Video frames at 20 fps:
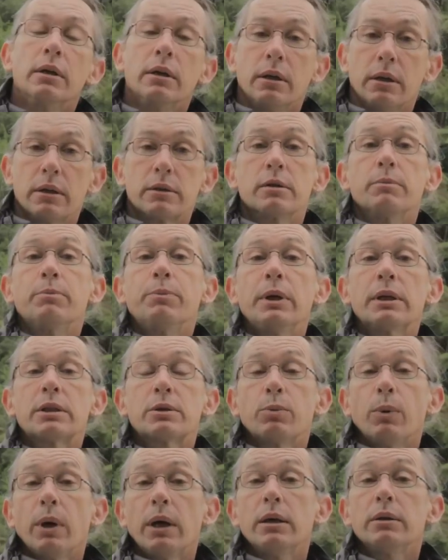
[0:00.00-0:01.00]
It is the
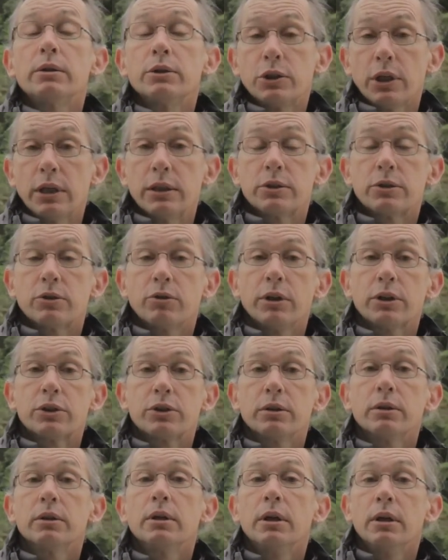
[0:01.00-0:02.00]
best way to change
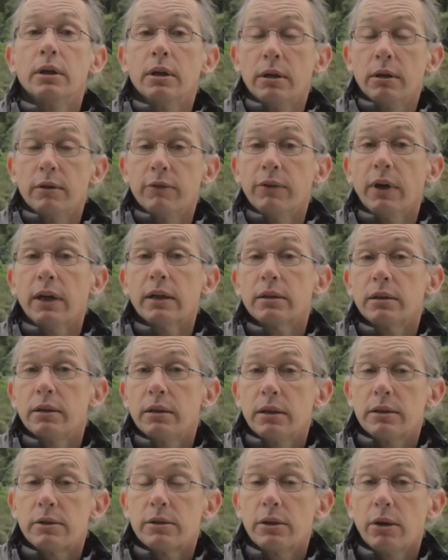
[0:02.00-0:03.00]
direction. In fact,
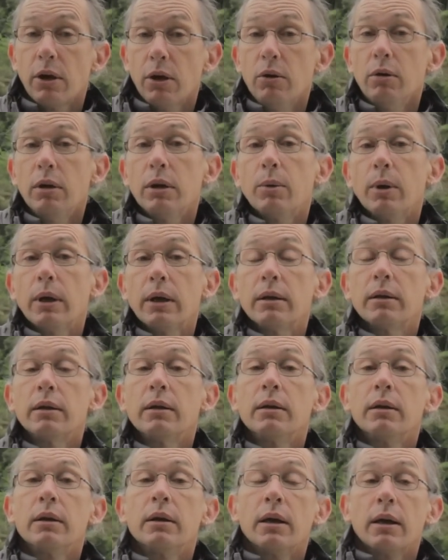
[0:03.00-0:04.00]
it's the only way.
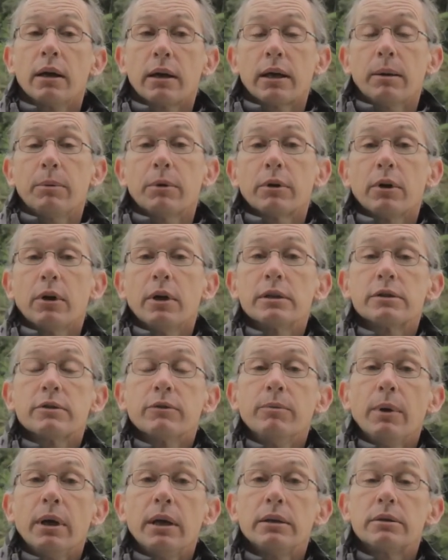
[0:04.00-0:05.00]
A couple of guys
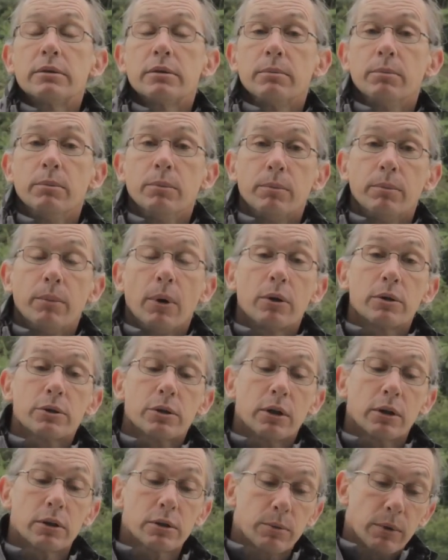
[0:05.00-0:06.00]
have made
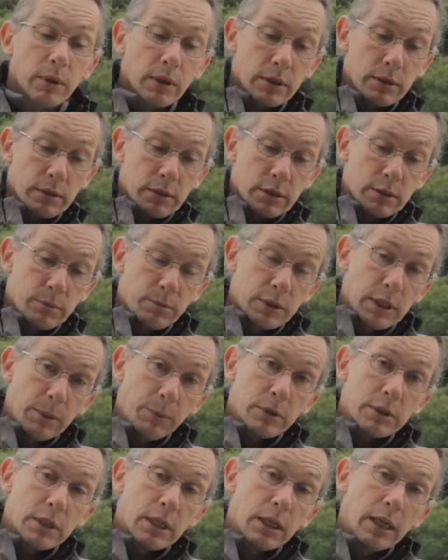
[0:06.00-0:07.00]
motorcycles with a
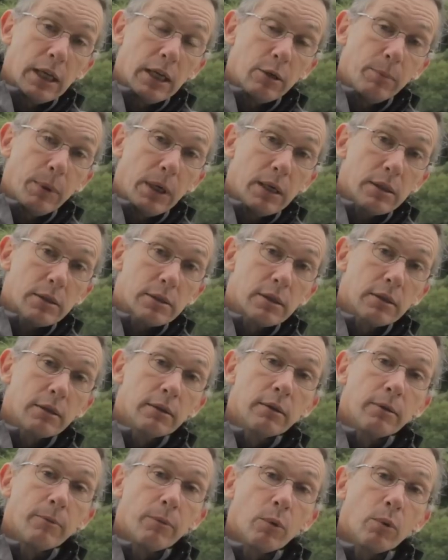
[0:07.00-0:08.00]
separate set of handlebars.
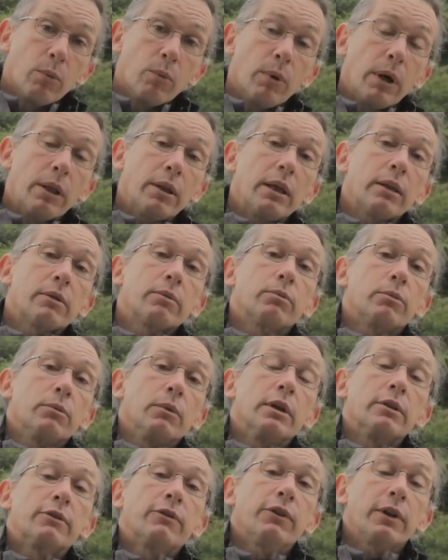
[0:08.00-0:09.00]
One that
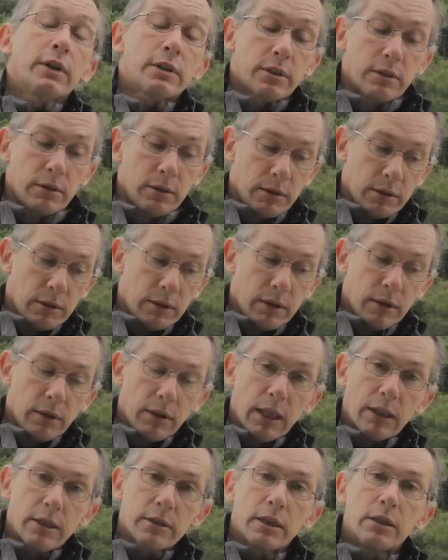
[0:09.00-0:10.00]
is fixed,
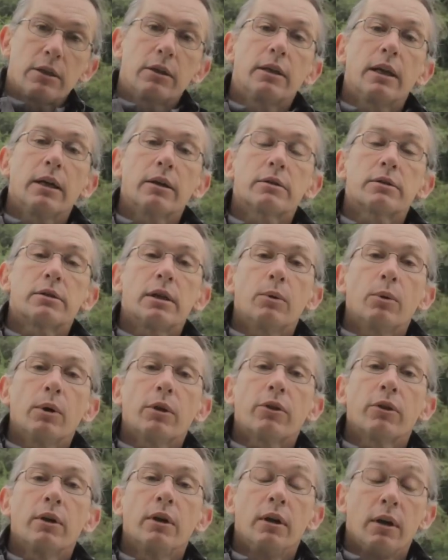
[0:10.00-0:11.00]
the others that you can countersteer
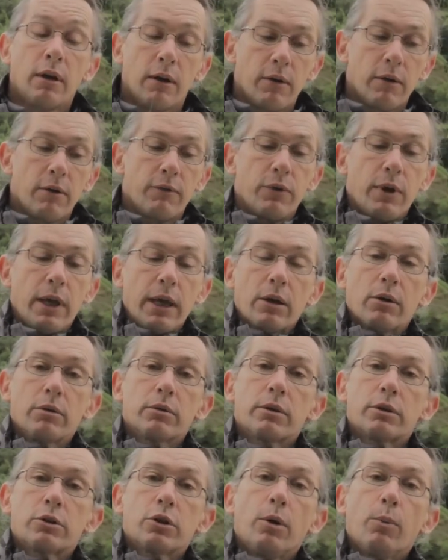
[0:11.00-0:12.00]
with. If you hang on
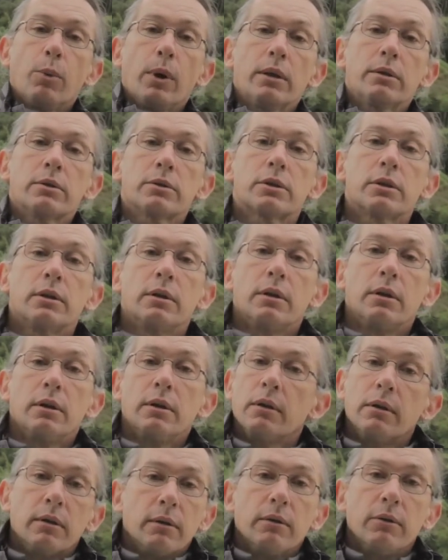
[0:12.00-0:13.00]
to the top ones,
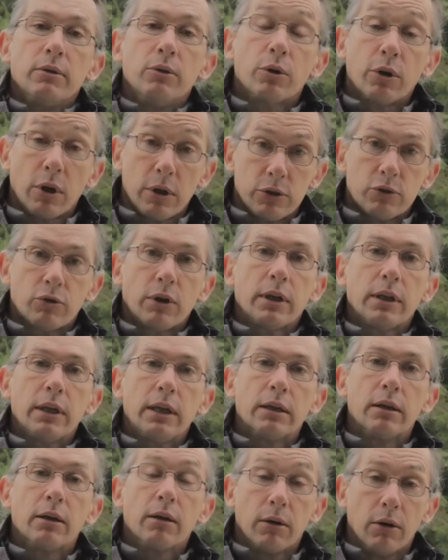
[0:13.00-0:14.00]
you're going straight
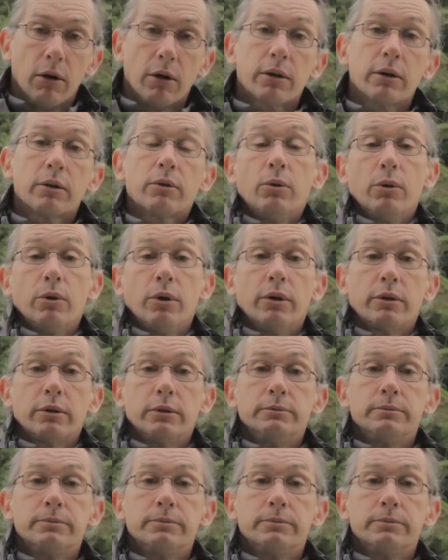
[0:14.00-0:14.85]
ahead, like it or not.